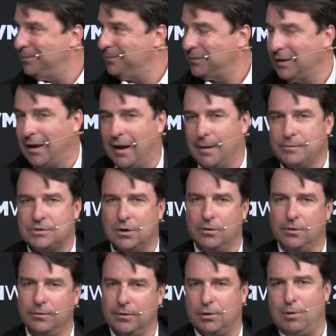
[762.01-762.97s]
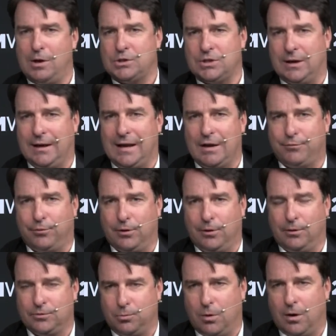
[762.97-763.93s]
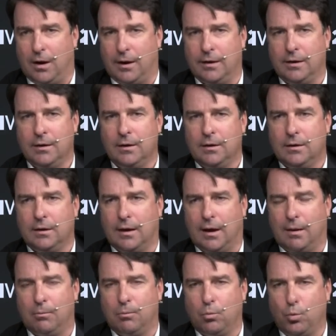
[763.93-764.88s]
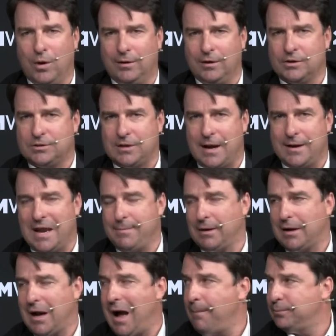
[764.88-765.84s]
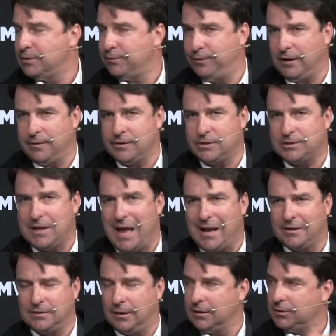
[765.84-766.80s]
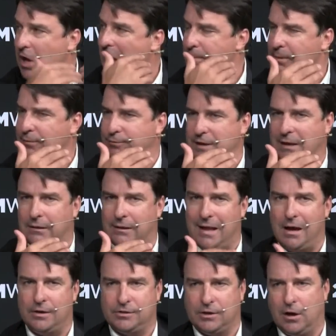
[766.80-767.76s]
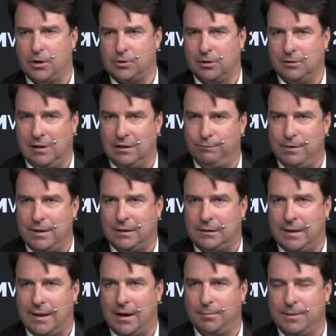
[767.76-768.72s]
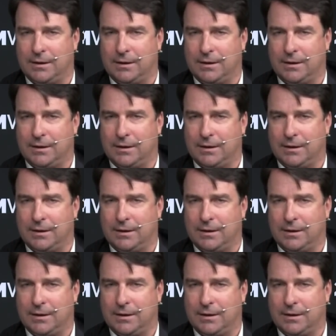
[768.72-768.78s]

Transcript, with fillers: Yep. Um, so the question I have for you is one, um, where does DynamicOps fit in the stack? Is it on top of vCloud? Is it underneath vCloud?